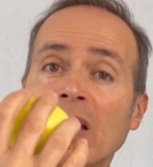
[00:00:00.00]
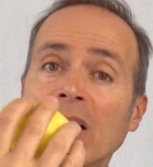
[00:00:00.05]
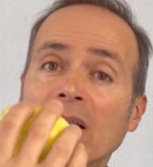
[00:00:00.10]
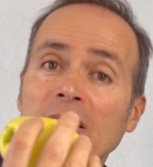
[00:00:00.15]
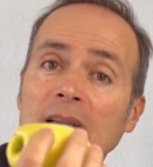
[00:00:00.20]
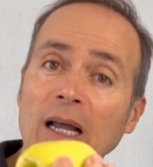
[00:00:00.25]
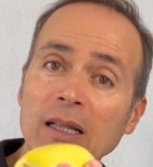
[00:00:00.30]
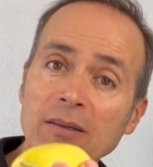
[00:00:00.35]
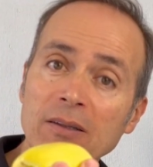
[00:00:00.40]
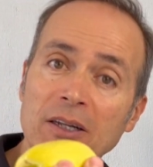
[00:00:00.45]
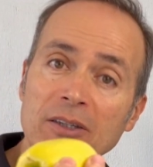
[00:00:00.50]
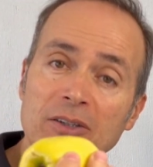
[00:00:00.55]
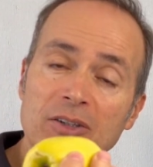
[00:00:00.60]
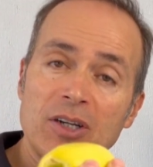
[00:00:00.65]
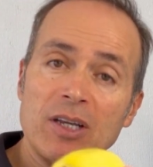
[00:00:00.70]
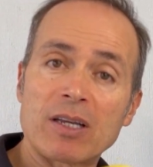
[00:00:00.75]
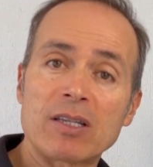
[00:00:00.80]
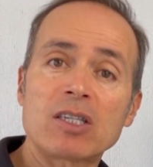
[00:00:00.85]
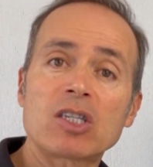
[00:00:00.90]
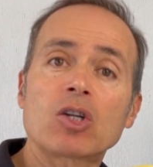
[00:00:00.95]
That
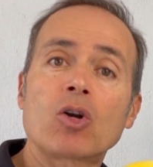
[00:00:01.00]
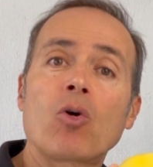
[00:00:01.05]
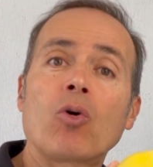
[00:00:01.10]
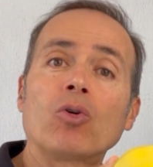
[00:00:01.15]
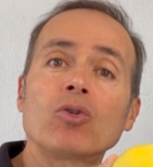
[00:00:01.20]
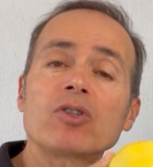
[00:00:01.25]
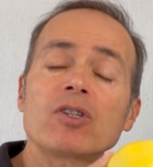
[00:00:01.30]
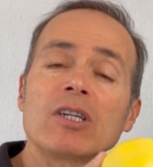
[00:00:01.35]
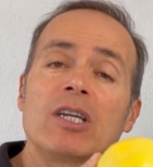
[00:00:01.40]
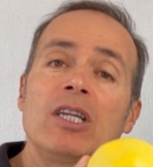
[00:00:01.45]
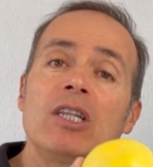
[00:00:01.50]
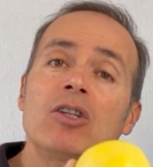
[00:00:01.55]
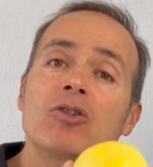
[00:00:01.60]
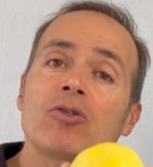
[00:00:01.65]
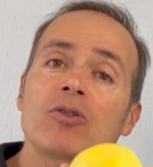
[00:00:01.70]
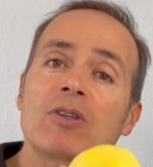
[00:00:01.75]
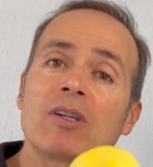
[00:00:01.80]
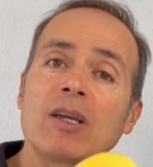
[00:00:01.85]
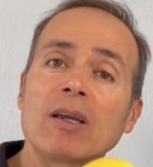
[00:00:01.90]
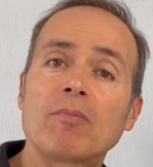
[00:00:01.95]
nutrients goes into
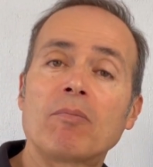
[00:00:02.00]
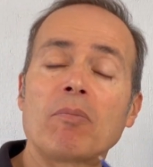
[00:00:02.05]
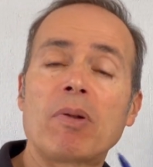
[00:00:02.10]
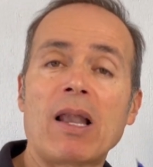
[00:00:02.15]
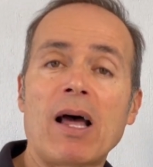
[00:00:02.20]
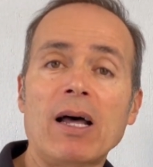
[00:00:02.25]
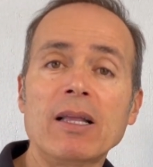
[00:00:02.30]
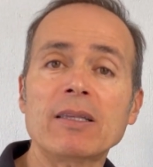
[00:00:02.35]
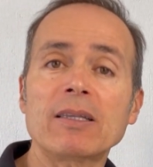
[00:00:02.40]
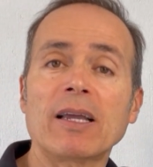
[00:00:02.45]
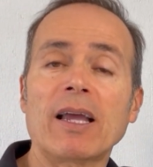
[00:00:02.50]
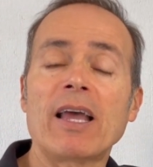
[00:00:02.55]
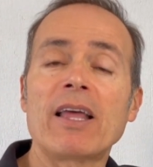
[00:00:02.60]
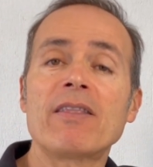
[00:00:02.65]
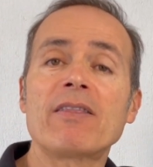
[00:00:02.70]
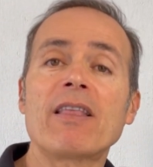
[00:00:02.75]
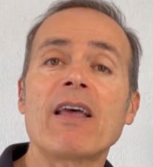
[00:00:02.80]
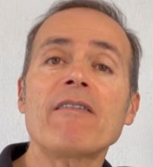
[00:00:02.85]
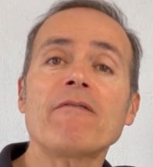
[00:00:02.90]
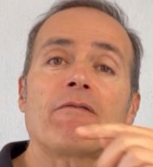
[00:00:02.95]
the blood,
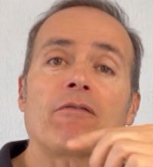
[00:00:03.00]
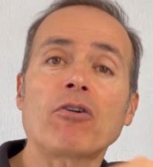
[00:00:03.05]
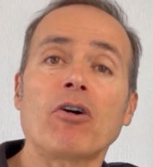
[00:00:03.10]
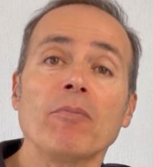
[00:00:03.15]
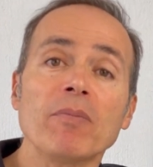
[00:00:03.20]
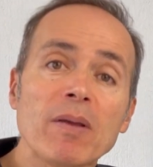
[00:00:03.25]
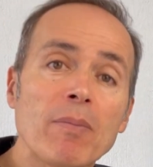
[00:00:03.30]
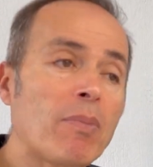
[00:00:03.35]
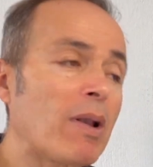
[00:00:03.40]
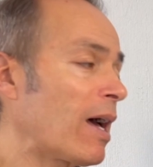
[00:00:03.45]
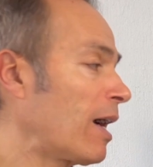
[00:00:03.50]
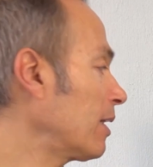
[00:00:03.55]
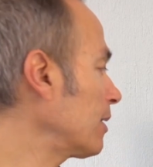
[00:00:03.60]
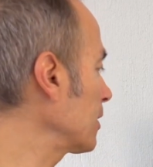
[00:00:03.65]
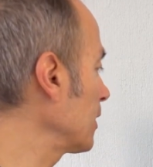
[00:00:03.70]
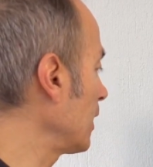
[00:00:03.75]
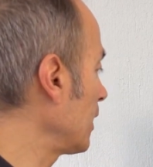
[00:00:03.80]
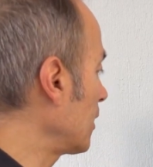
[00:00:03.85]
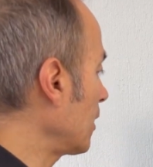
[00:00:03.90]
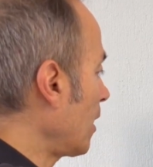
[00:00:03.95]
and then from the
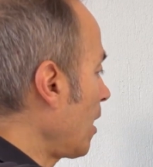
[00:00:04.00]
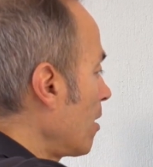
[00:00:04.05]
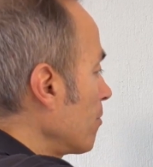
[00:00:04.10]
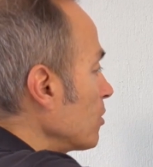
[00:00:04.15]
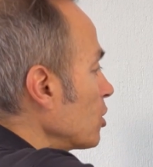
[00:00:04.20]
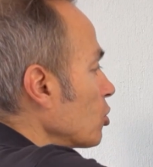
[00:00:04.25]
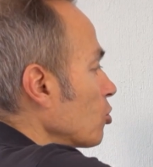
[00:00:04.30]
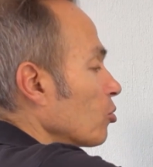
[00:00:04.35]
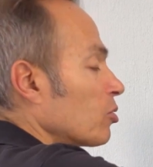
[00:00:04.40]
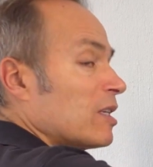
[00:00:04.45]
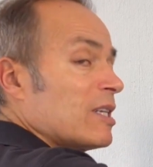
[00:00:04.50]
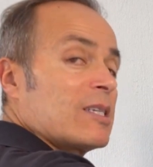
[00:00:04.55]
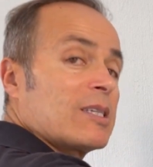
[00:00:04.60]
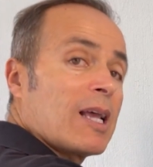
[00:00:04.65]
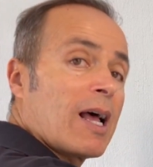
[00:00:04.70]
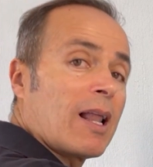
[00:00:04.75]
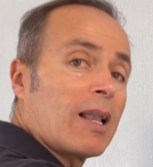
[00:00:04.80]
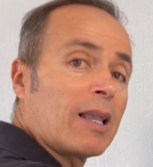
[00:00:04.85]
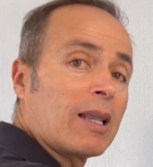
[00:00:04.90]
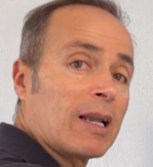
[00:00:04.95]
blood it comes to the
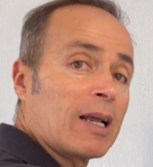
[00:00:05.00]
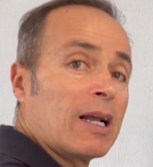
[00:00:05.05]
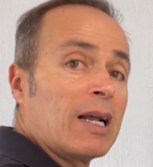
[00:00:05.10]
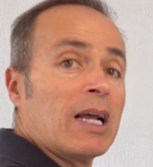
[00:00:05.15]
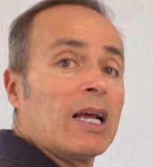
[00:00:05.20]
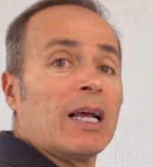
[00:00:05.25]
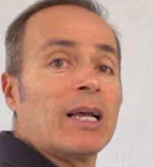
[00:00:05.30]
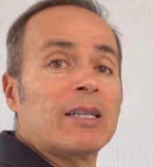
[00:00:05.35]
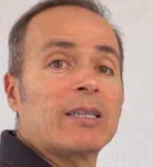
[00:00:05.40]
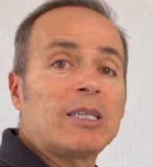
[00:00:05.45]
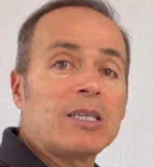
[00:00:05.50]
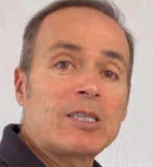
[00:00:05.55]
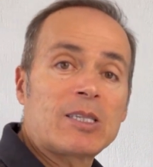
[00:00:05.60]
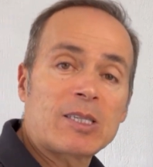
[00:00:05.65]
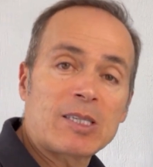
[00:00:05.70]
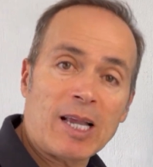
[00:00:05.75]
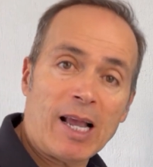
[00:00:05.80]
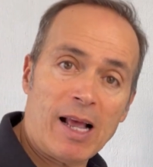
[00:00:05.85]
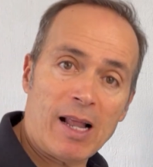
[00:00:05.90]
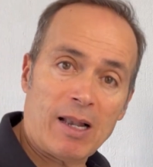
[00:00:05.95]
cell. The
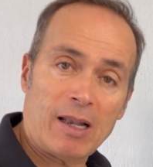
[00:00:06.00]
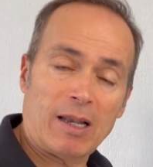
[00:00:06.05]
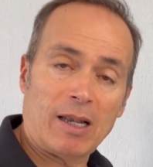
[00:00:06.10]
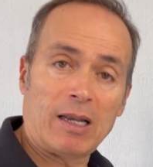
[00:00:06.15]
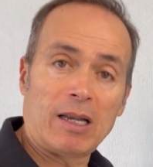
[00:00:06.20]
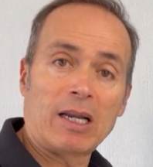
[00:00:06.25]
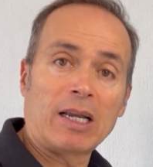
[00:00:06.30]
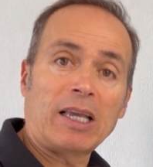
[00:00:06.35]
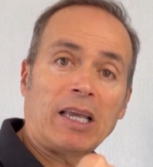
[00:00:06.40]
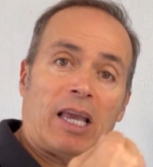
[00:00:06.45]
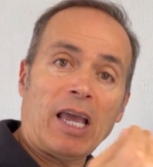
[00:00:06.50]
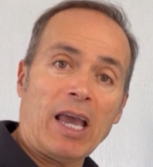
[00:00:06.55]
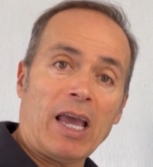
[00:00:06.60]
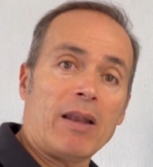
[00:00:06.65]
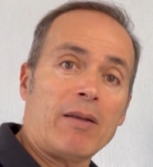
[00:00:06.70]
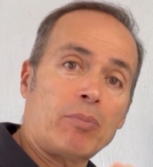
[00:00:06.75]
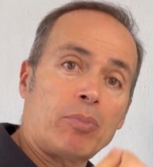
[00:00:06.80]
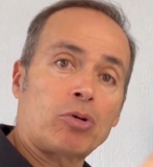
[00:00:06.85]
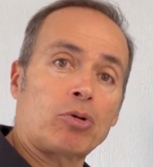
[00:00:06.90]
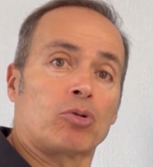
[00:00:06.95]
cell
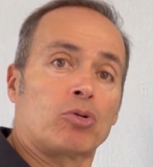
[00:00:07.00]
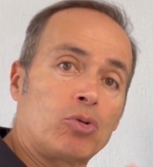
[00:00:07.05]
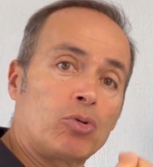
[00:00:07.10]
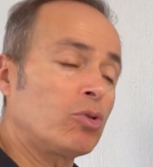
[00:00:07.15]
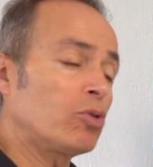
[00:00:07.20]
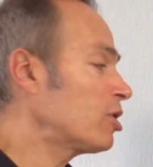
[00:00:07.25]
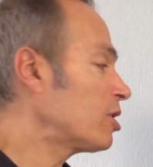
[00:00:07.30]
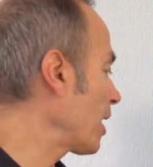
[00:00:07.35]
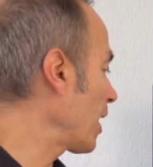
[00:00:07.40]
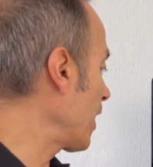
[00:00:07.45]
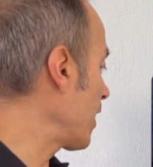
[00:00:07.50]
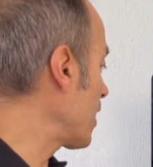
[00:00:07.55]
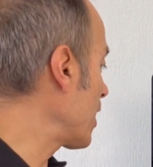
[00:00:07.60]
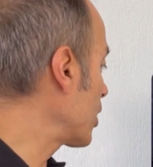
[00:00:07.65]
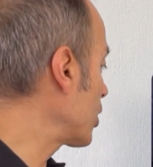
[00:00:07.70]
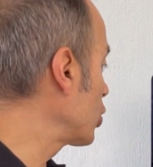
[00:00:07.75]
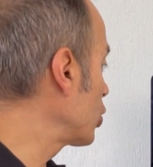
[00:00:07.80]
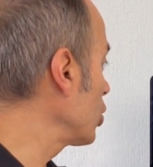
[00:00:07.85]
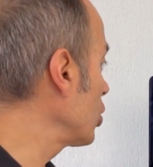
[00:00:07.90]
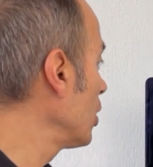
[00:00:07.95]
can produce the
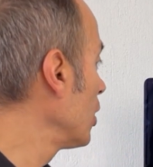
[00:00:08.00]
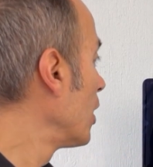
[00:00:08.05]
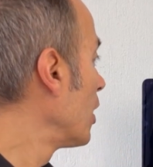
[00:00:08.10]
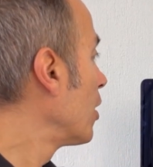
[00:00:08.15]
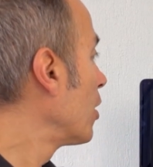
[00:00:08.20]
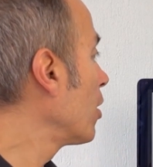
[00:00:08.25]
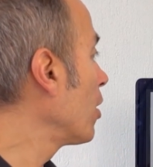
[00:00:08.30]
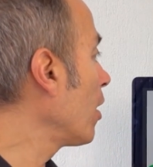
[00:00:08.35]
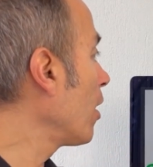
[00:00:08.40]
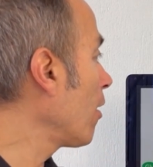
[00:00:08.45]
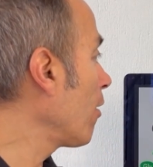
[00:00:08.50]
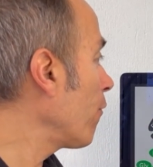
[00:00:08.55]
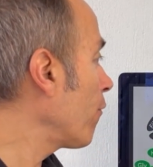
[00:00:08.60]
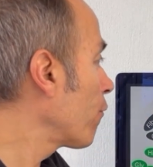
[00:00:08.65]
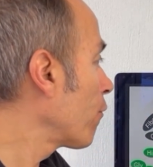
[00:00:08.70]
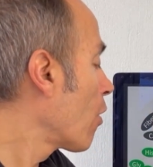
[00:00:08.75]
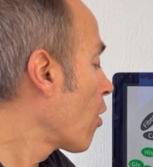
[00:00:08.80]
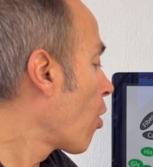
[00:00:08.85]
energy if